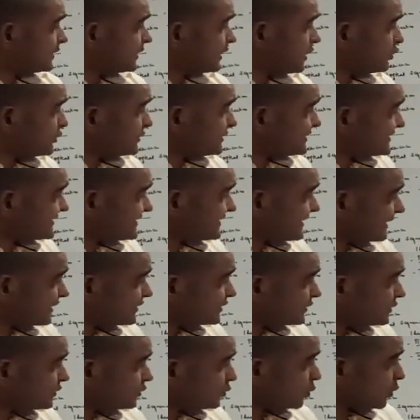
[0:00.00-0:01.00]
Now in
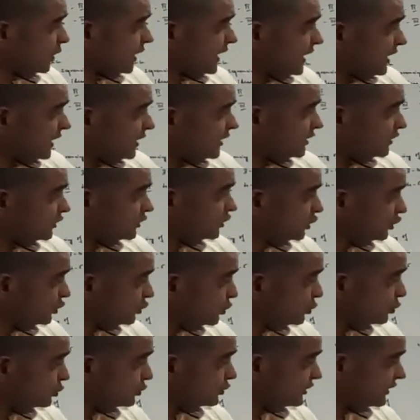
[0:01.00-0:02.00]
section 1,
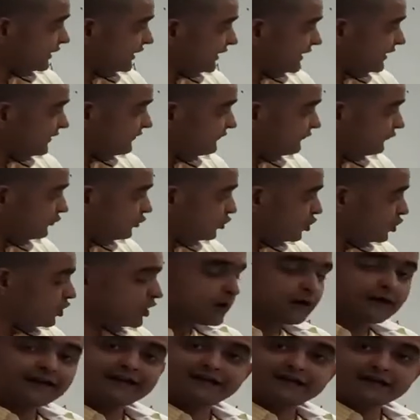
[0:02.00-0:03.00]
2, 3,
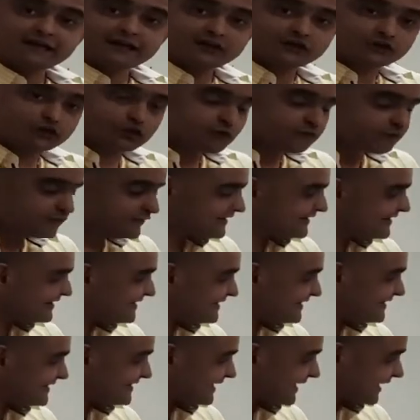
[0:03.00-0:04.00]
4, each of these